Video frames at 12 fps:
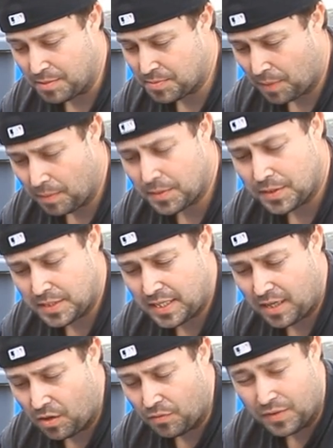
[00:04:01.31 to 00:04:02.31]
It's probably going to
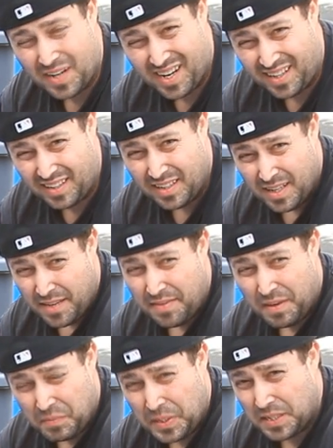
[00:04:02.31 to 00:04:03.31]
take overnight.
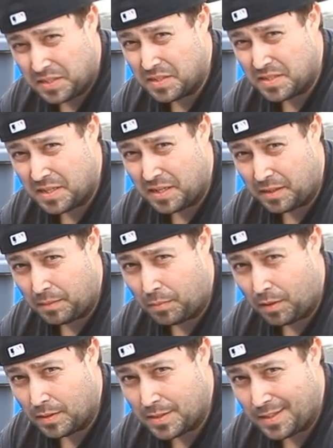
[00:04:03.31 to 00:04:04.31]
Then we get to the sanding
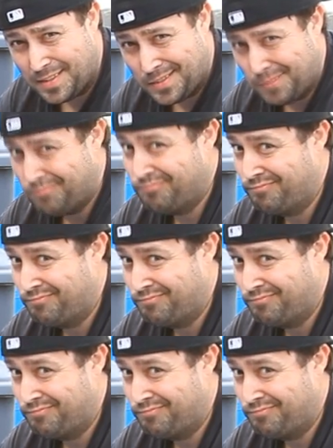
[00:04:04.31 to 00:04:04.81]
process.